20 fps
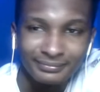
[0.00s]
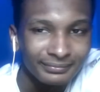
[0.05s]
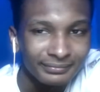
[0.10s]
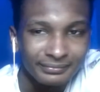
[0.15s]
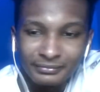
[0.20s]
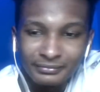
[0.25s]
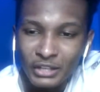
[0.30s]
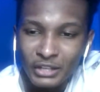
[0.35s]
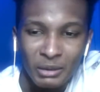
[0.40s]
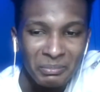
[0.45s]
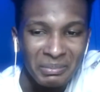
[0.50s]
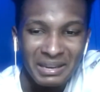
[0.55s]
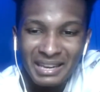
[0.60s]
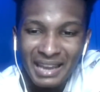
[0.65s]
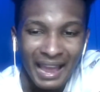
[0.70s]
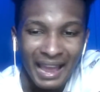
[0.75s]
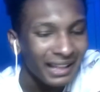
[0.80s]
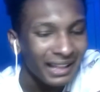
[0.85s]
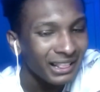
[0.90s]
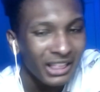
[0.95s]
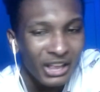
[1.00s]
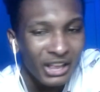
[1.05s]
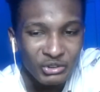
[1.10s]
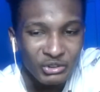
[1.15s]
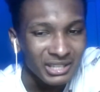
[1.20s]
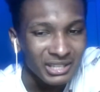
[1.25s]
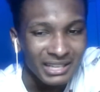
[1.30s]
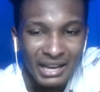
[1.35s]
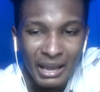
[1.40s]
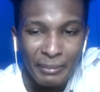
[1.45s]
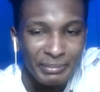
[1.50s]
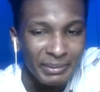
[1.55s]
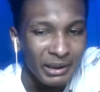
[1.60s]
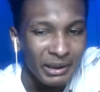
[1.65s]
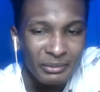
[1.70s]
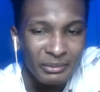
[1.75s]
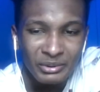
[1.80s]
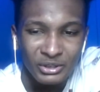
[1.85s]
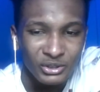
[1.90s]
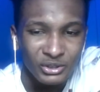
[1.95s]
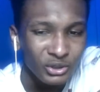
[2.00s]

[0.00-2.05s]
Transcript: Could be that close and not be able to